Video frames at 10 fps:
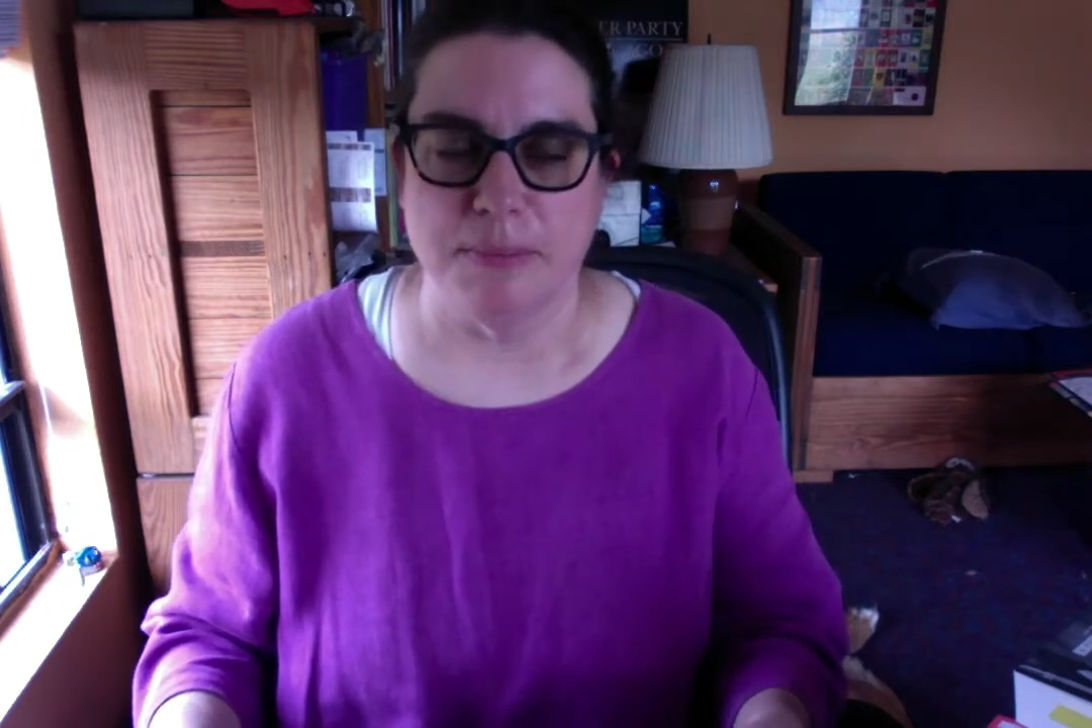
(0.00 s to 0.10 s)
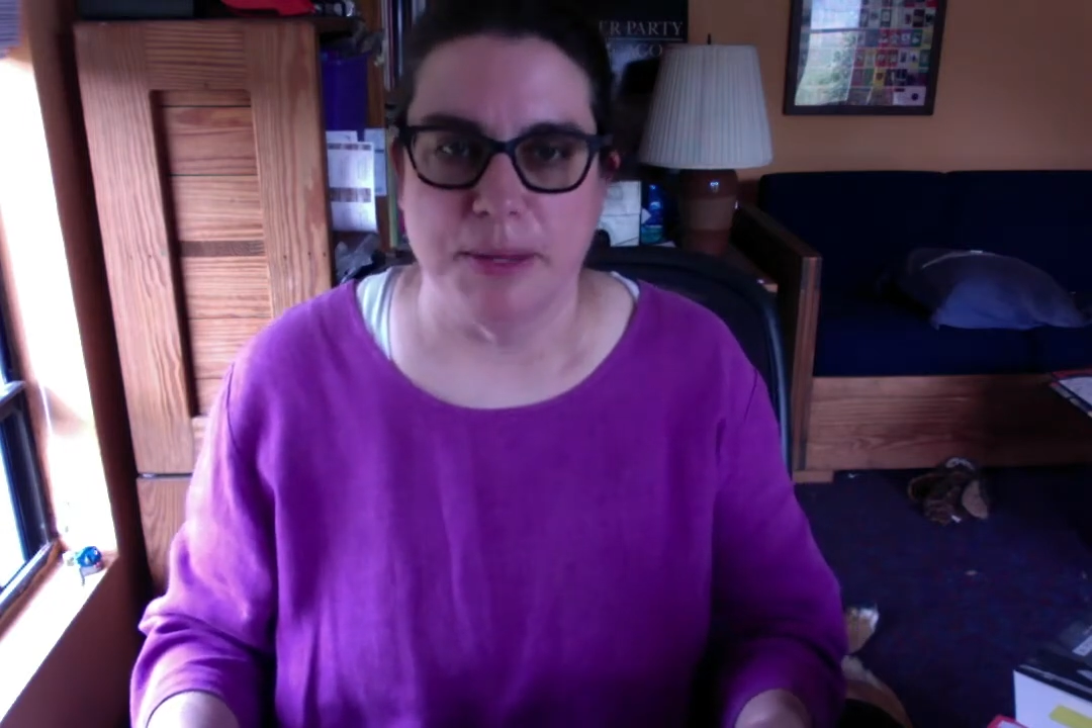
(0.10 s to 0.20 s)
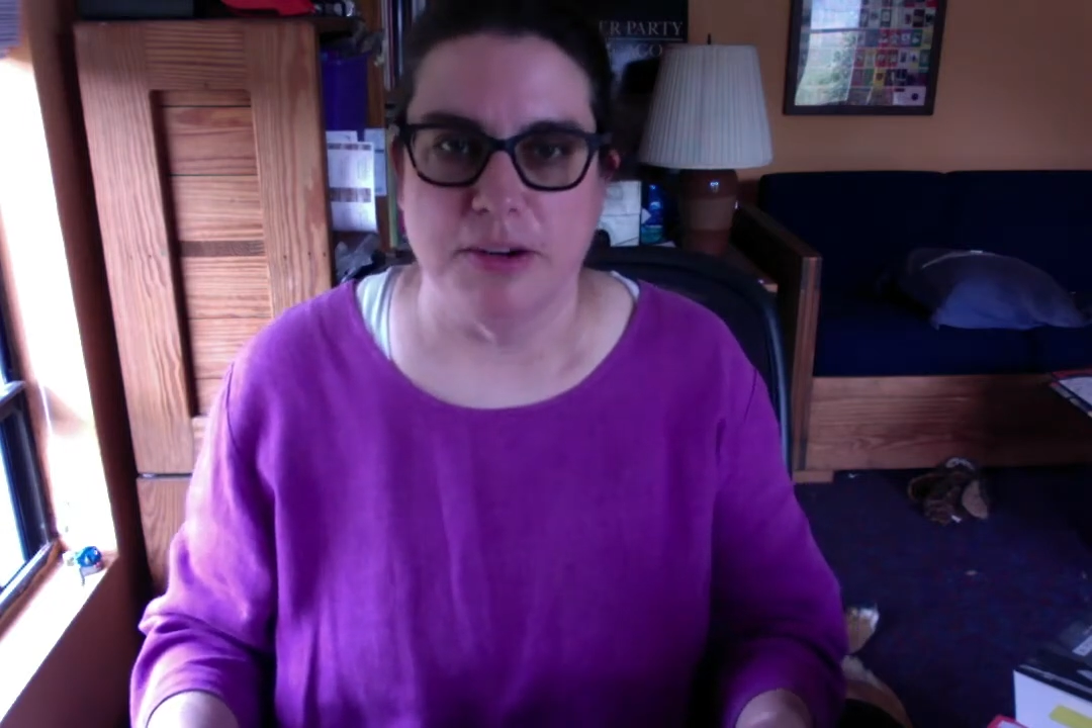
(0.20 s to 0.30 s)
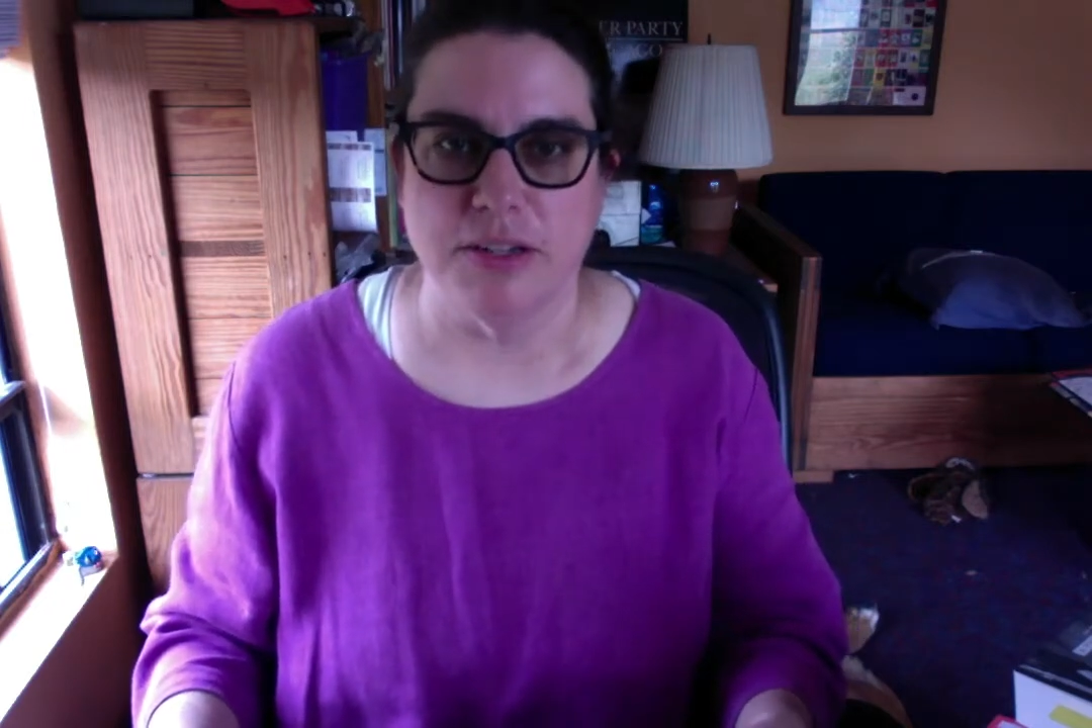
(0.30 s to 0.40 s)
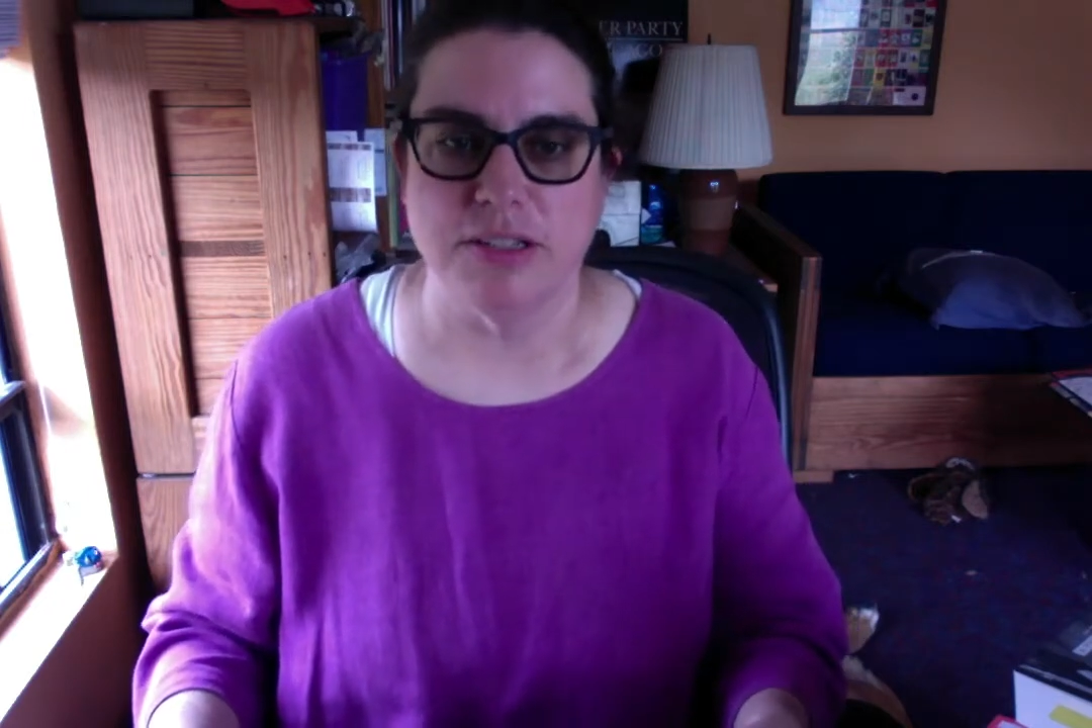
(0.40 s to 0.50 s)

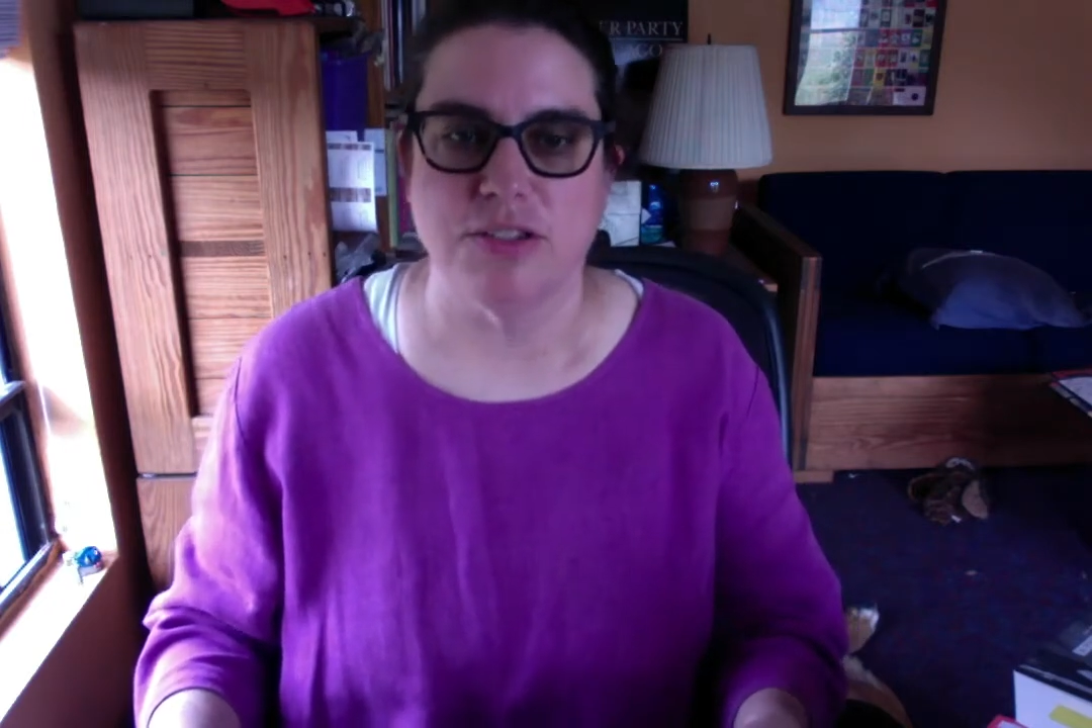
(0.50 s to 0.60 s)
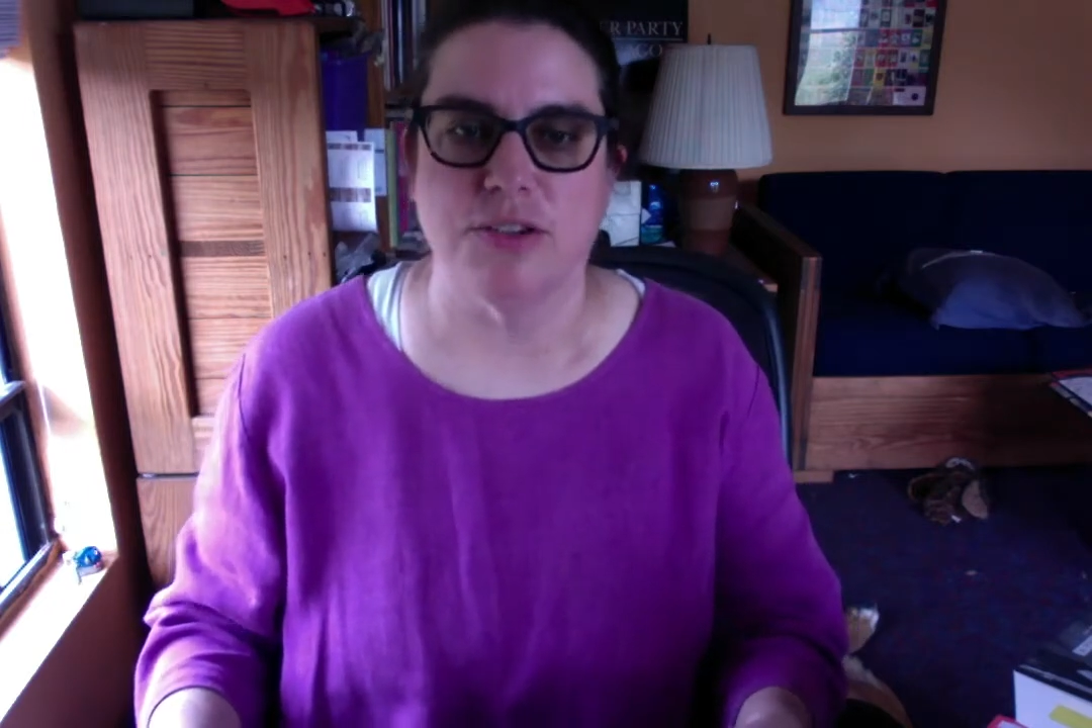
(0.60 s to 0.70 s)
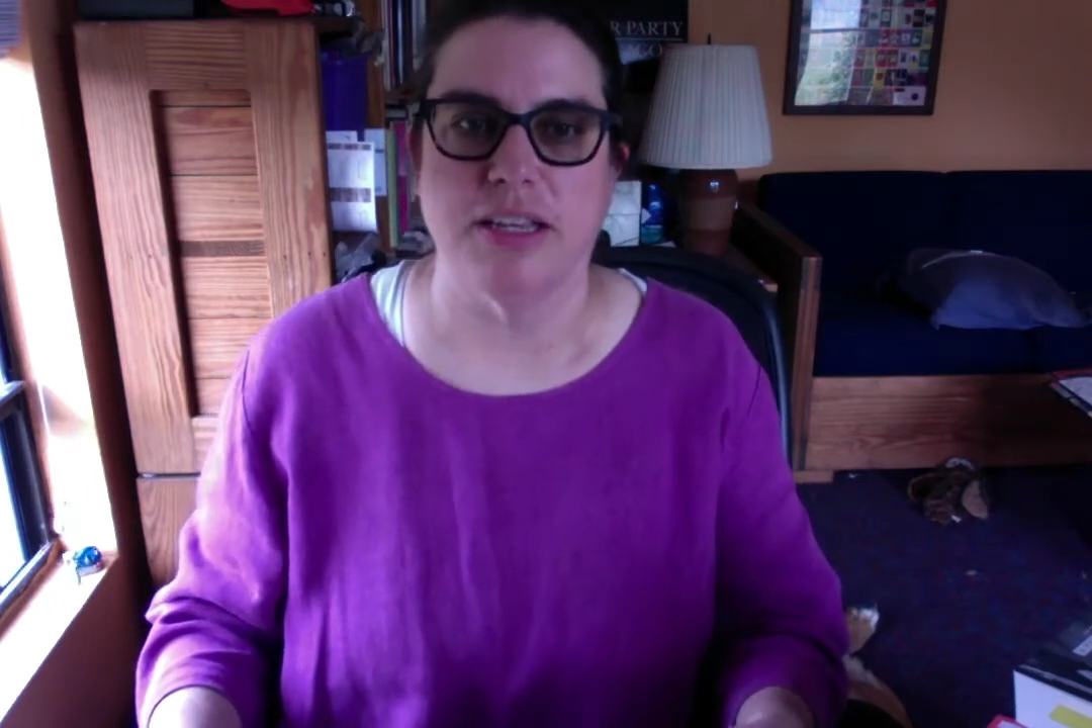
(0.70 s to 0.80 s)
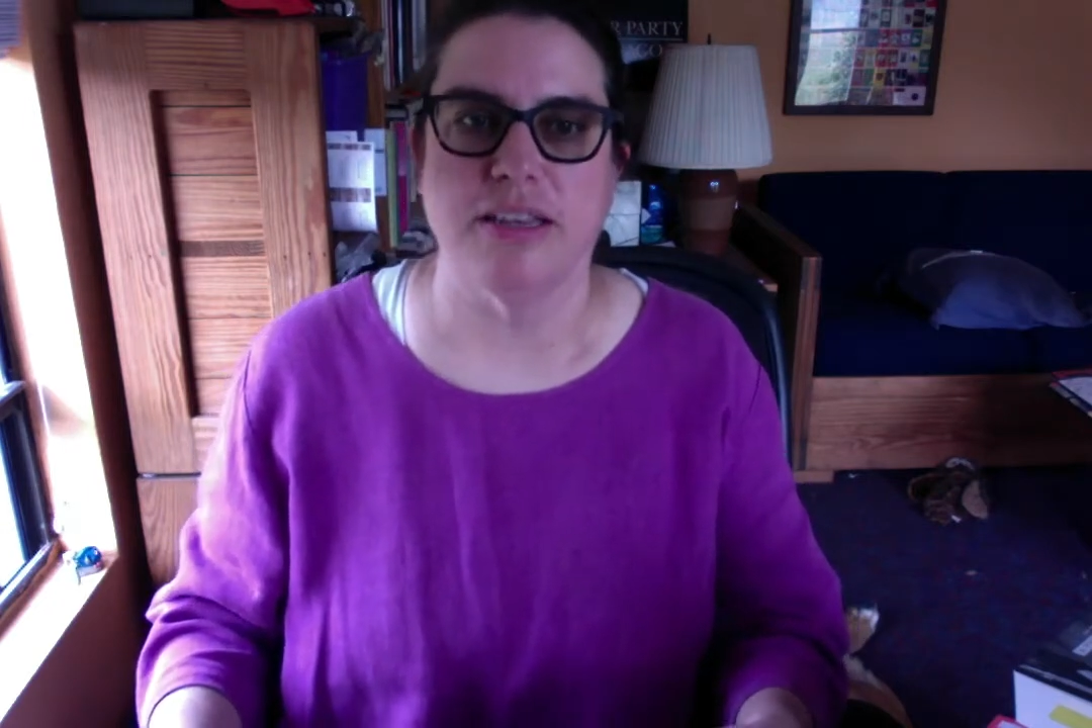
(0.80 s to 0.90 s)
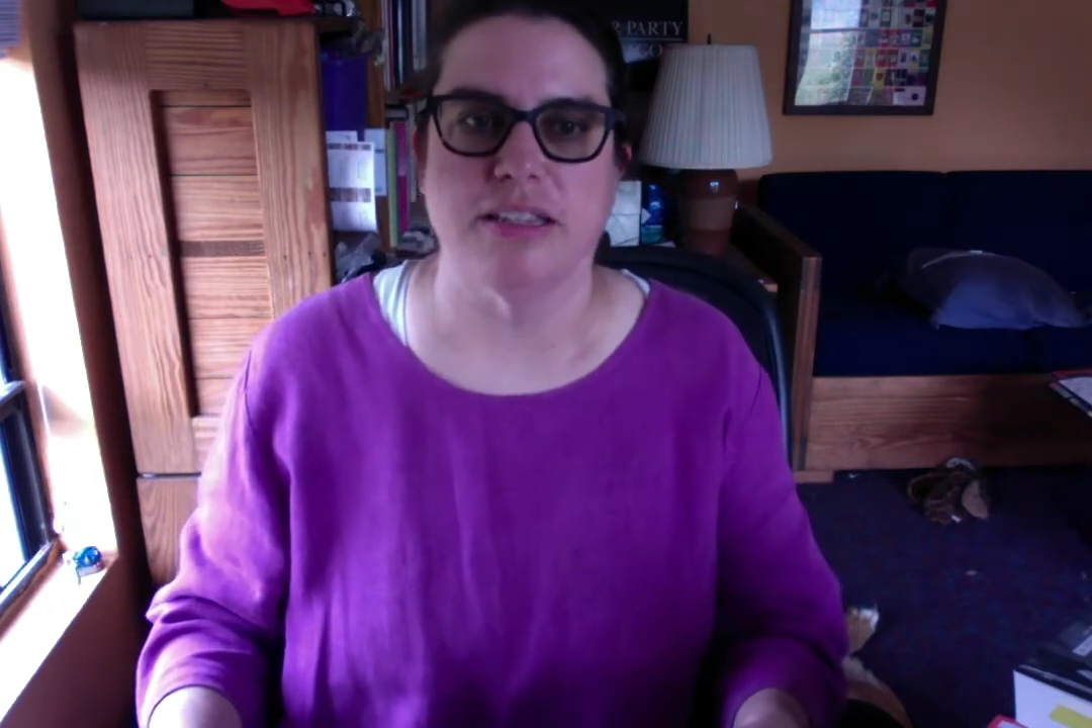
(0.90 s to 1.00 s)
appearance during